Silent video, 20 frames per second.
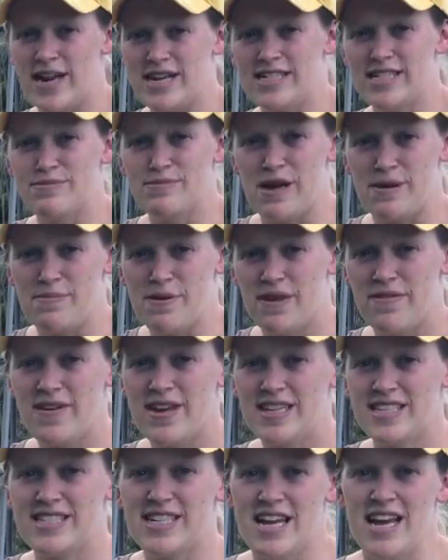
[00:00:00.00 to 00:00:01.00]
I did my
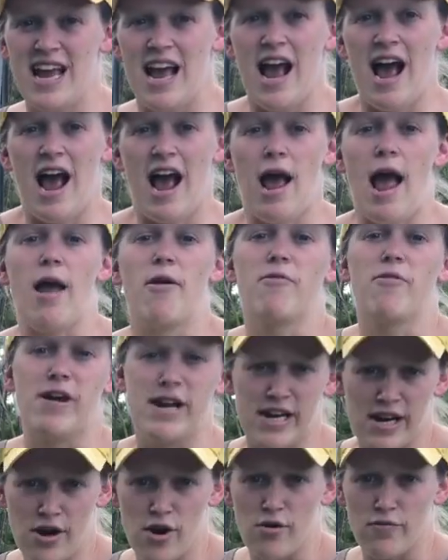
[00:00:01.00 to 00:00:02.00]
pivot, I ran
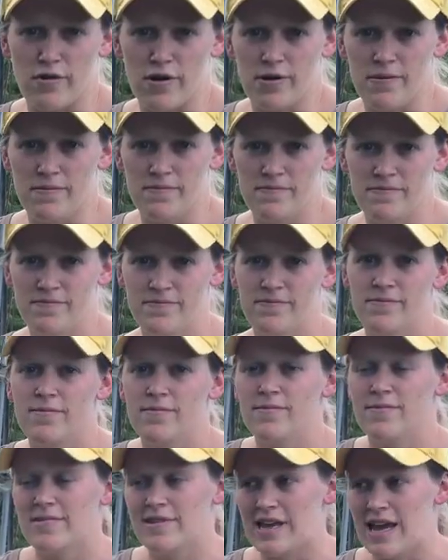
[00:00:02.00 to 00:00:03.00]
it over.
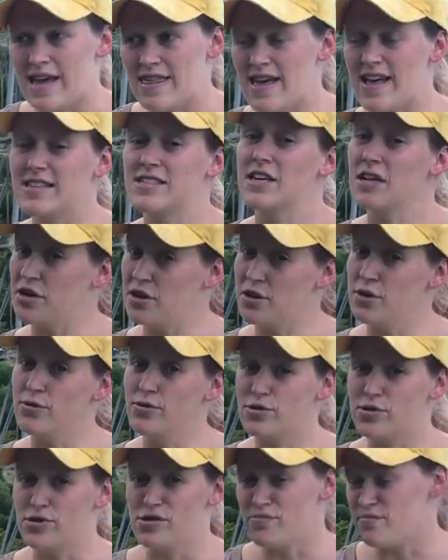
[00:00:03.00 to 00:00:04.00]
Okay, that's gonna lose
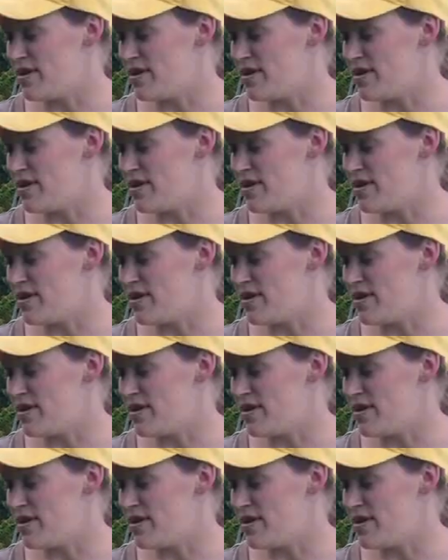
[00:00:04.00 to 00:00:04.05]
you some